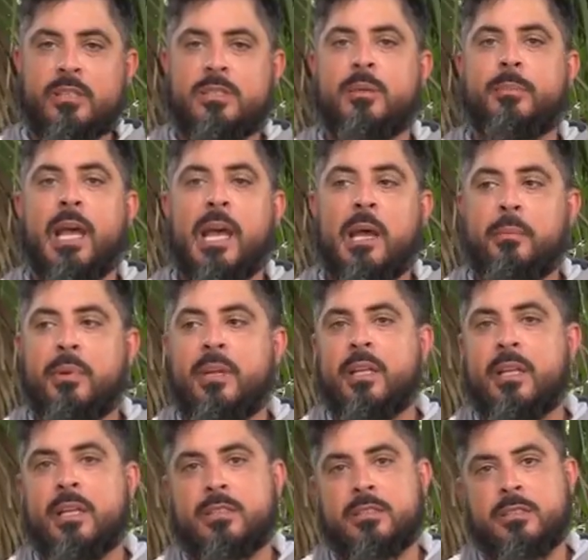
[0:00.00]
ends up
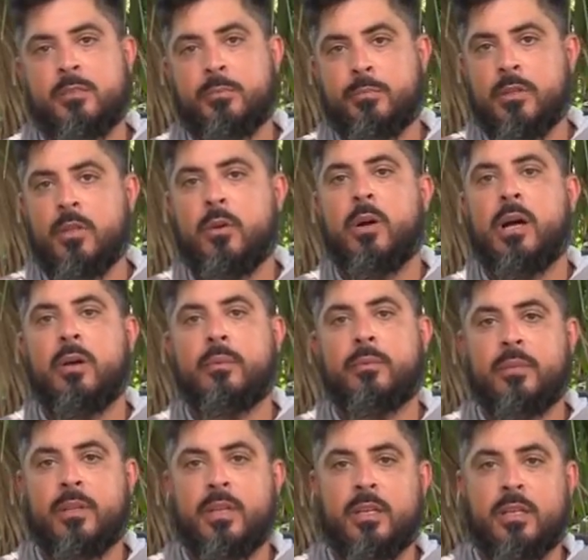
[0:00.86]
happening is you blow
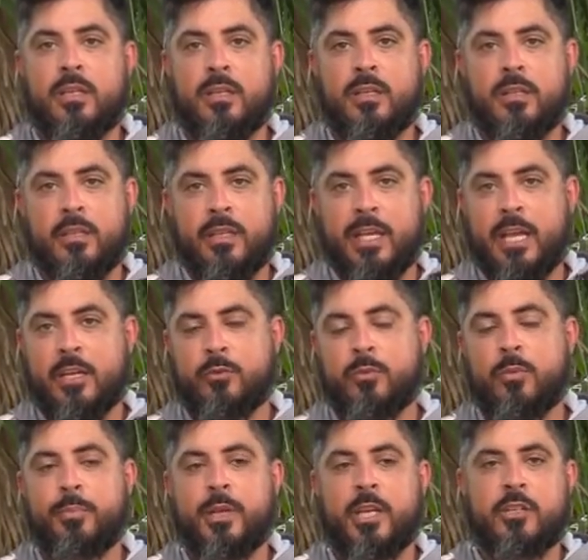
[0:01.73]
out the
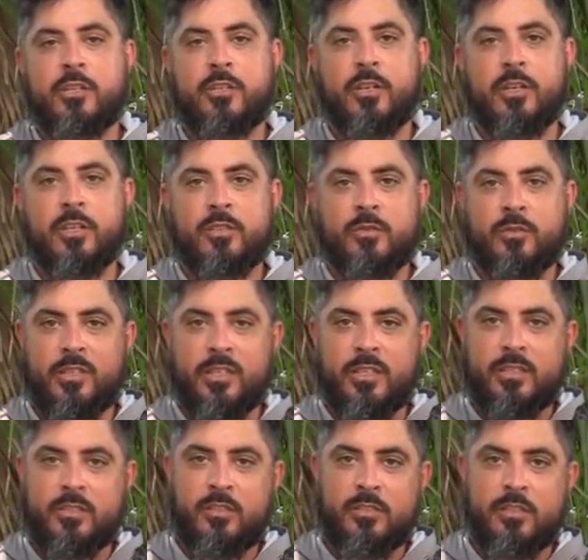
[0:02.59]
actual picture. It
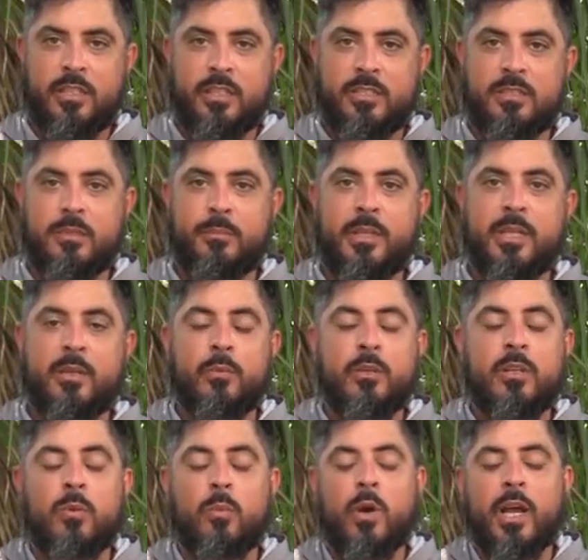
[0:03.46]
ends up being
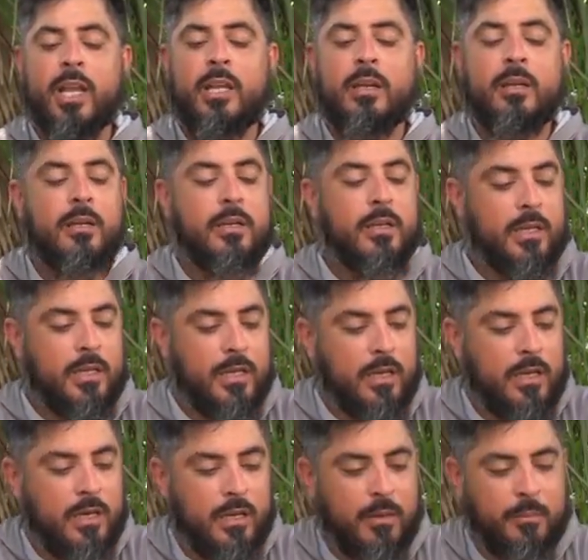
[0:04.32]
really white,
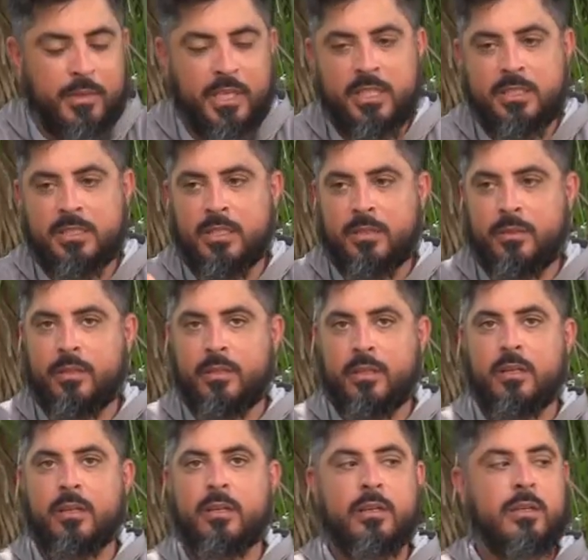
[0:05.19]
because
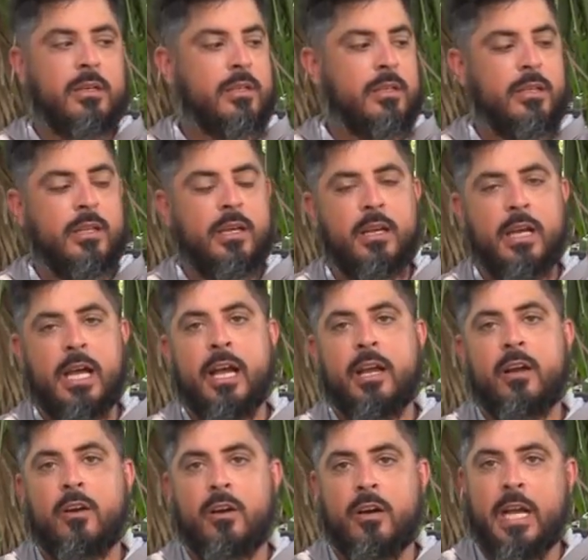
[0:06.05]
the
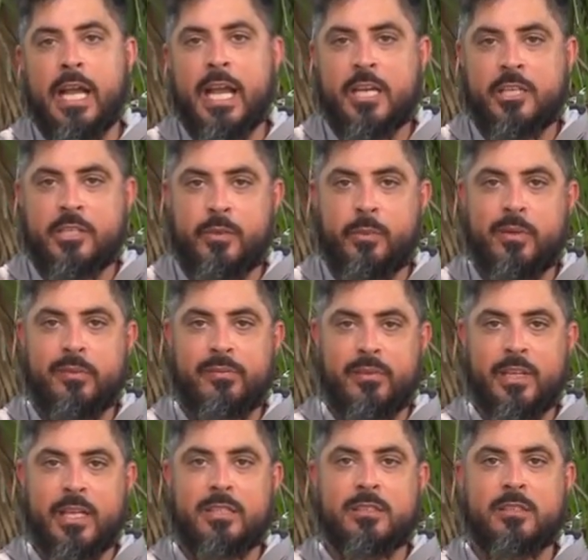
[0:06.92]
IR actually
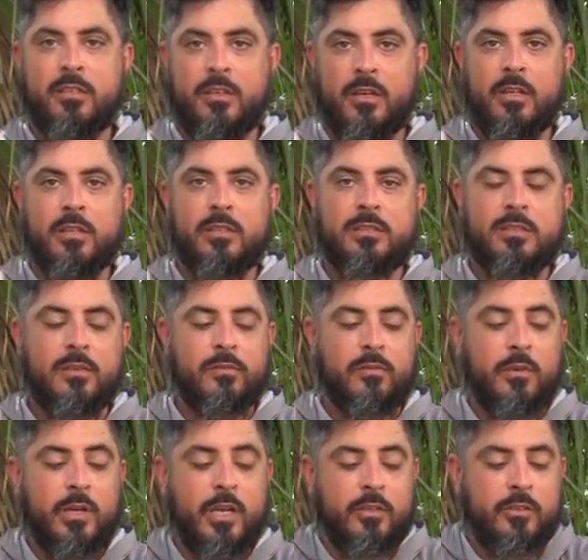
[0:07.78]
reflects on all the
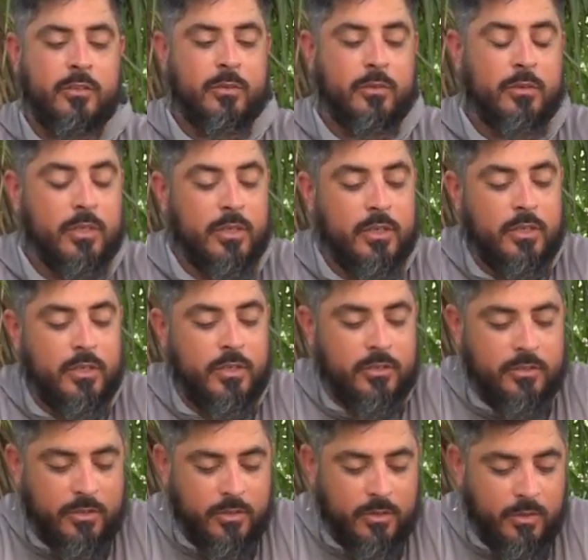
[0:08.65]
stuff around you.
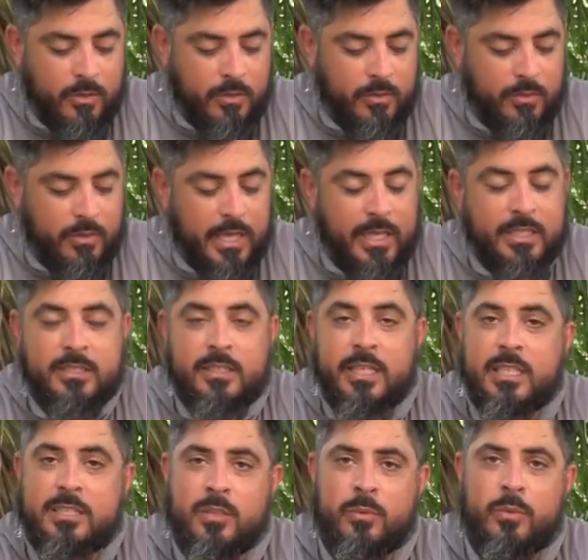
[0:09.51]
So
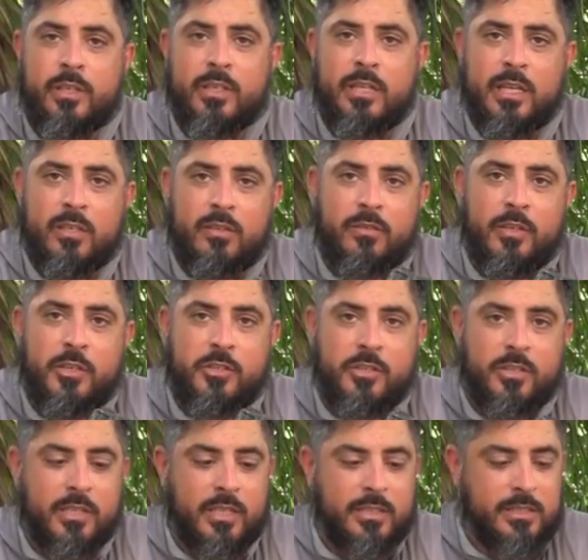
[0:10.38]
that's a really nice
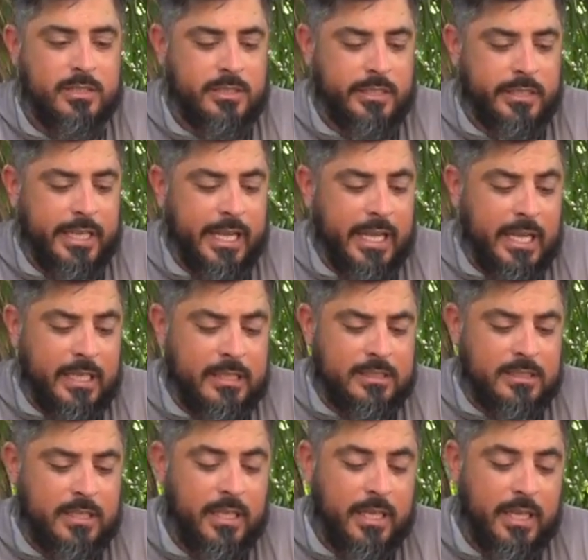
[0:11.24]
feature that this thing
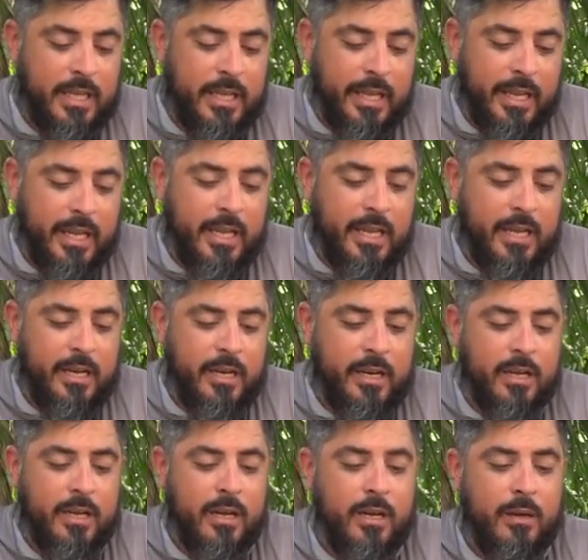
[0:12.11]
has.
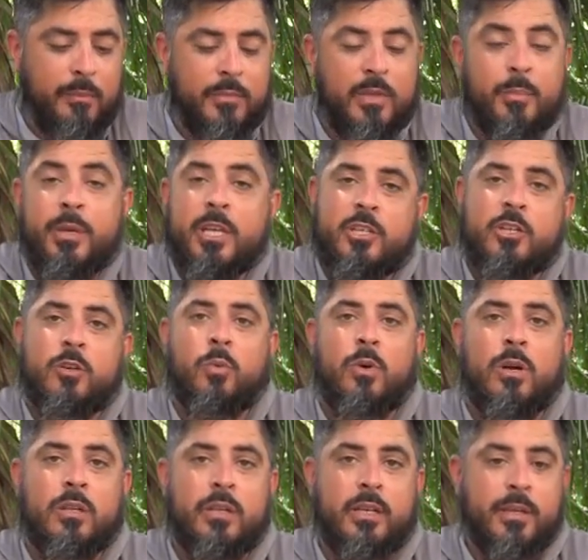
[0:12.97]
And the picture
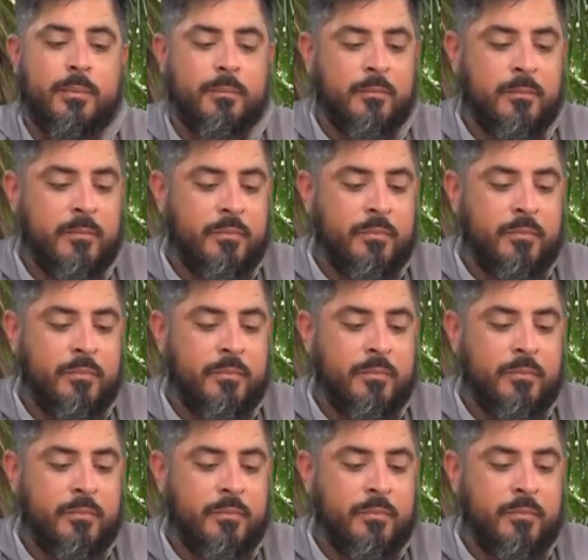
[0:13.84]
quality,